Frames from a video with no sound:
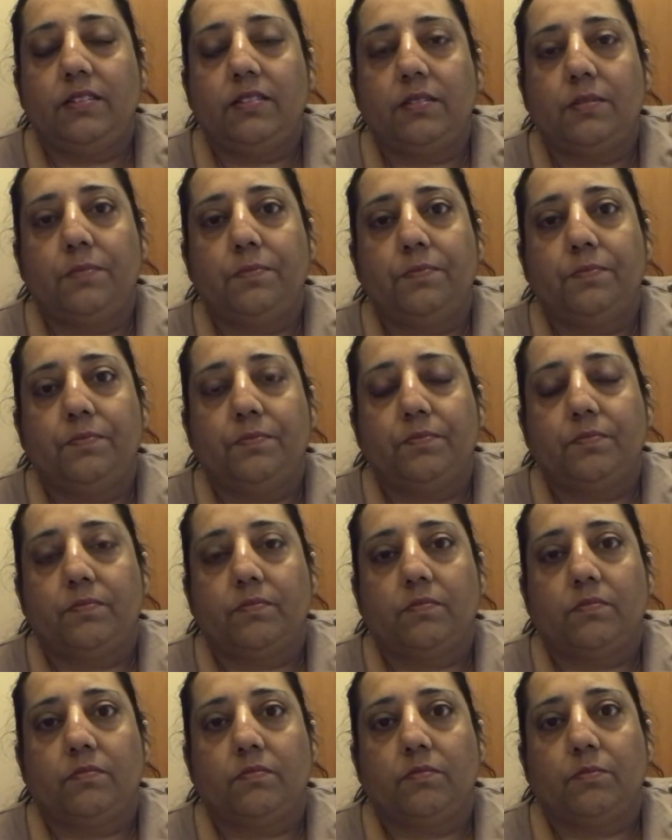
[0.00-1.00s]
some
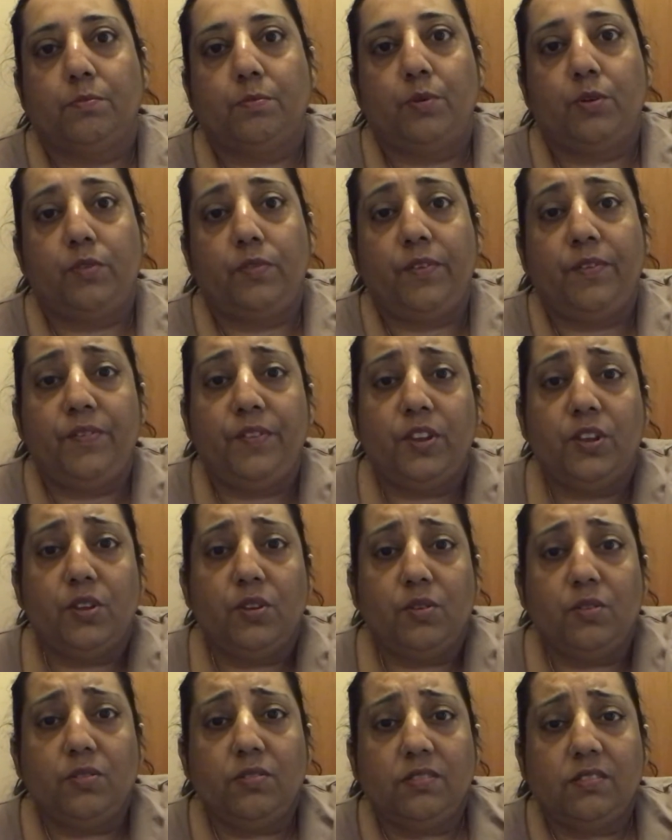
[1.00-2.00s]
book
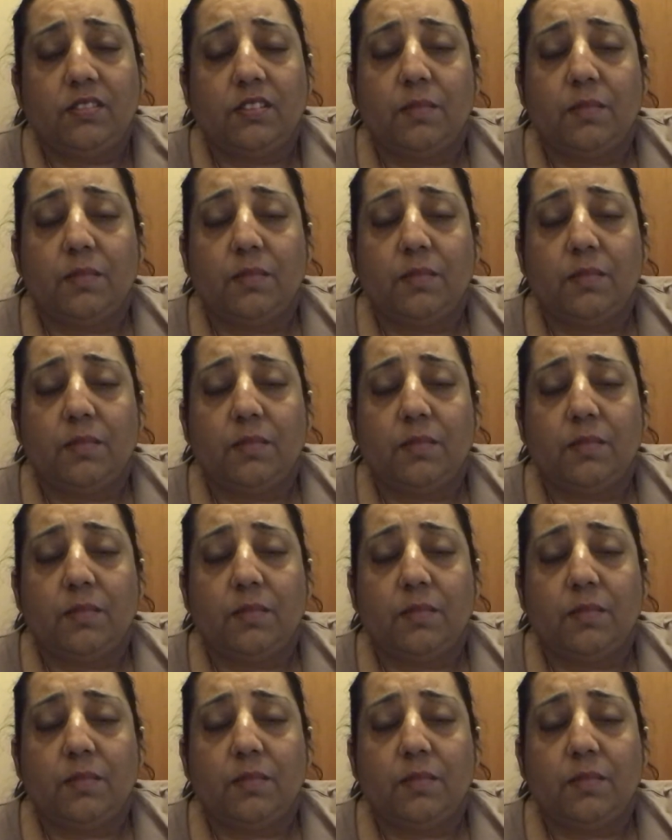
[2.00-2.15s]
reviews?